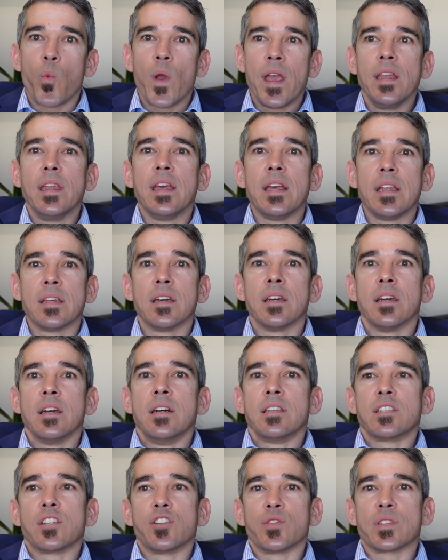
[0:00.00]
We need
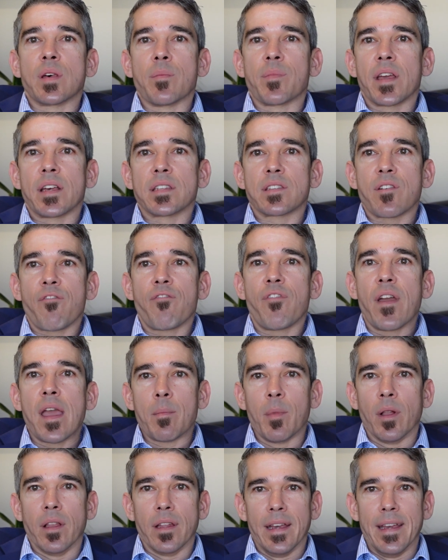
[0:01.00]
to do something as a
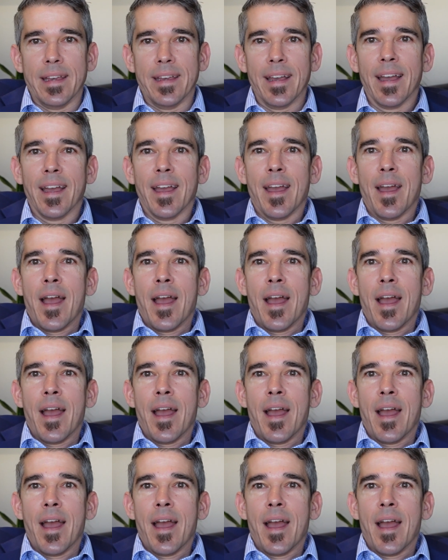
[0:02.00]
family.